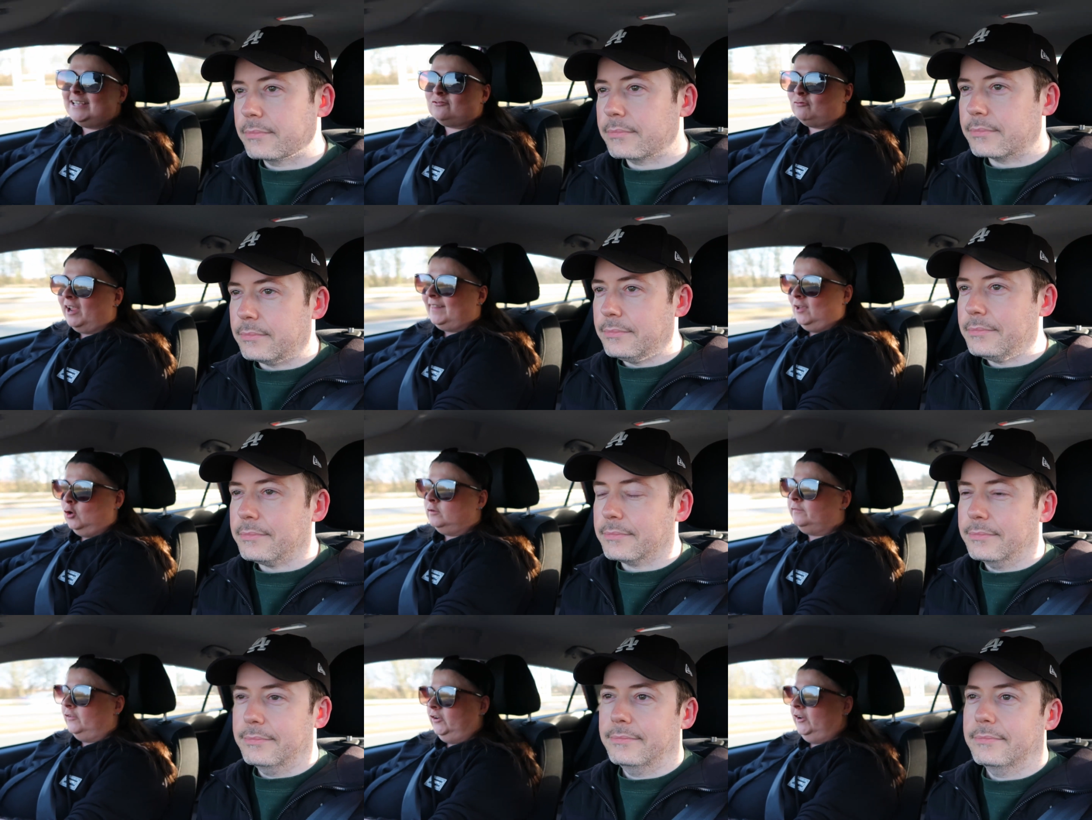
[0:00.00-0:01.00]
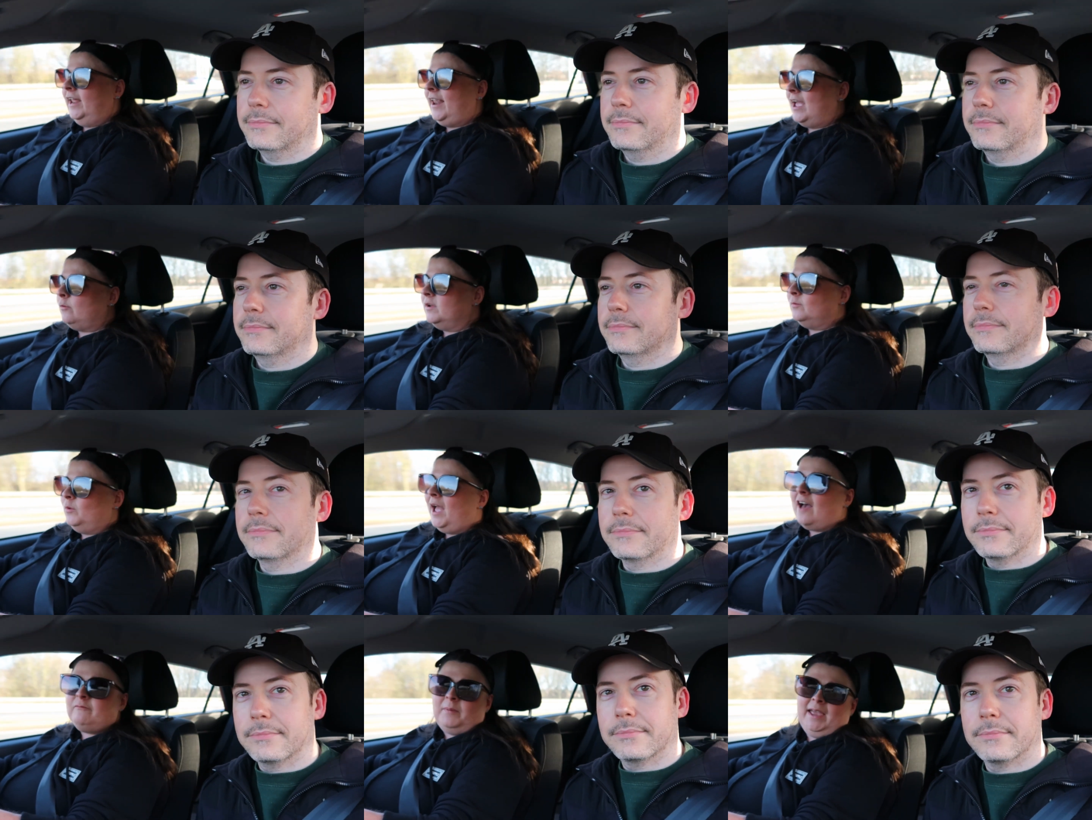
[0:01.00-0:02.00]
Speaker 1: It's really good fun, and like we,
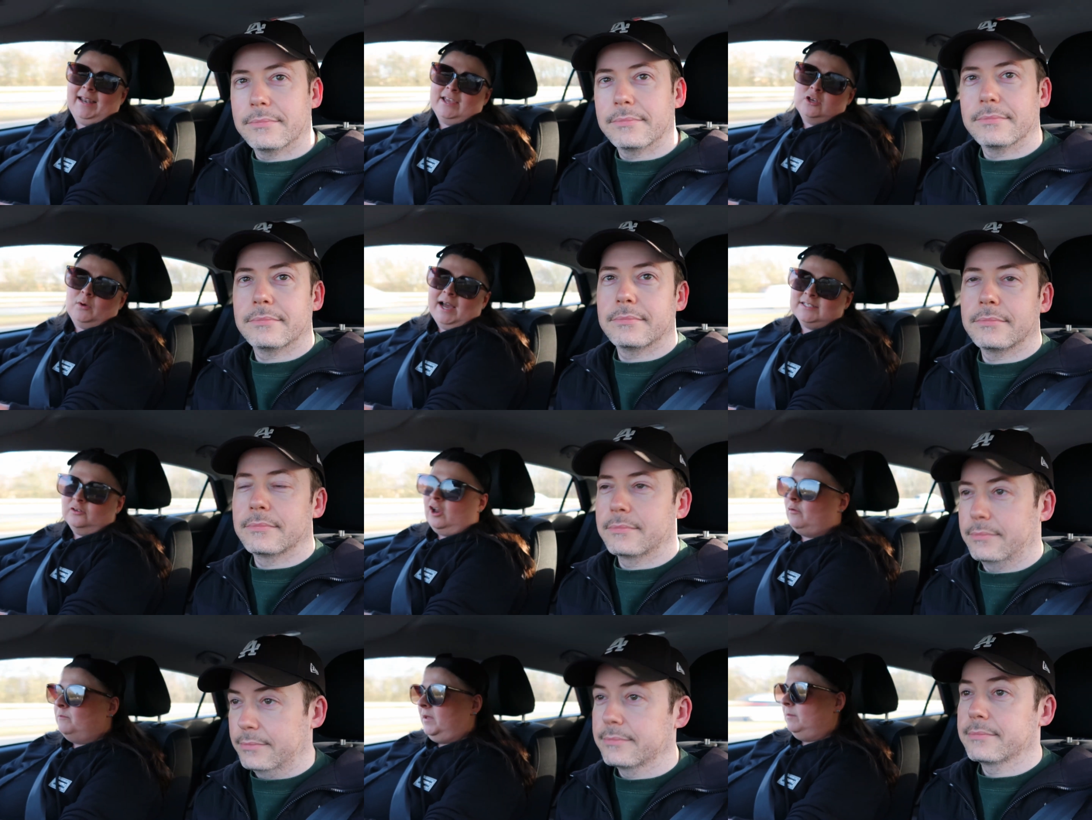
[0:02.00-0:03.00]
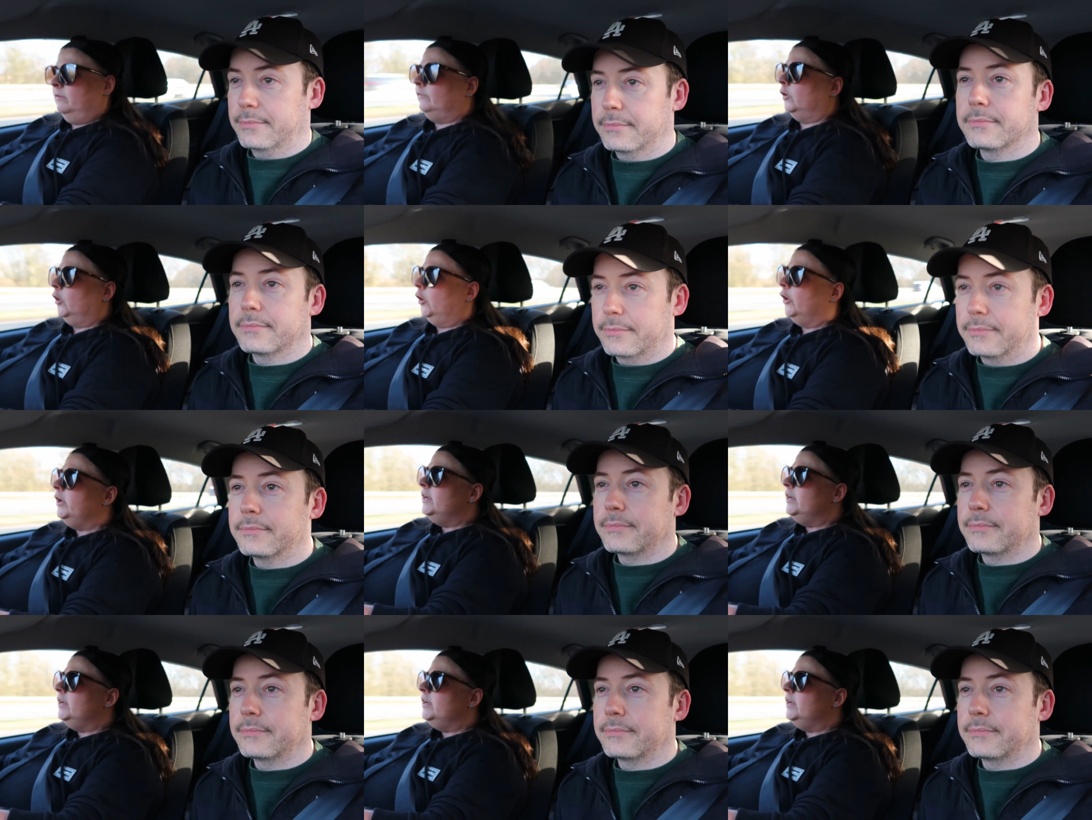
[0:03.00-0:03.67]
we have been, like you guys all know, we've been before.